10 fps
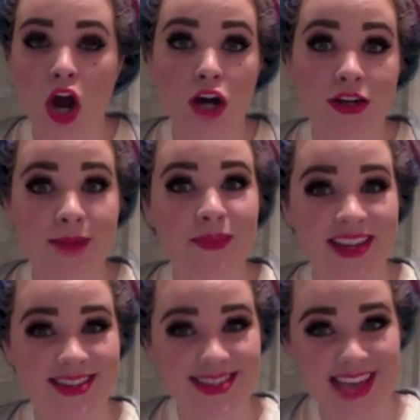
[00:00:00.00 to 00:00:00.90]
or something
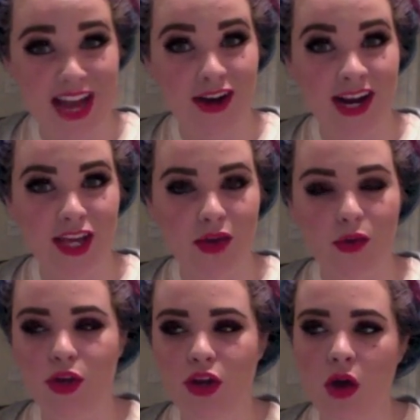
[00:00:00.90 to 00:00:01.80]
scaring you,
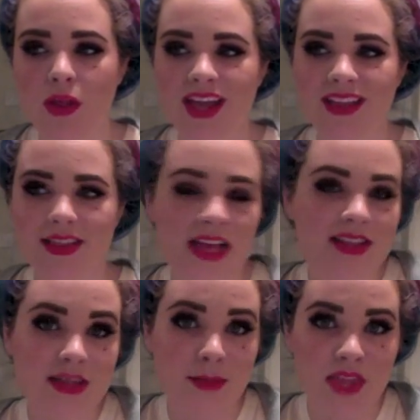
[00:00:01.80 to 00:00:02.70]
you know, like
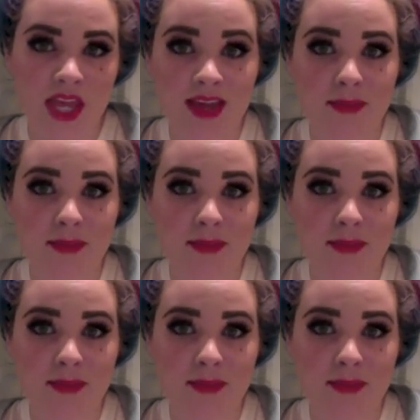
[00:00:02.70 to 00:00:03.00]
that's something,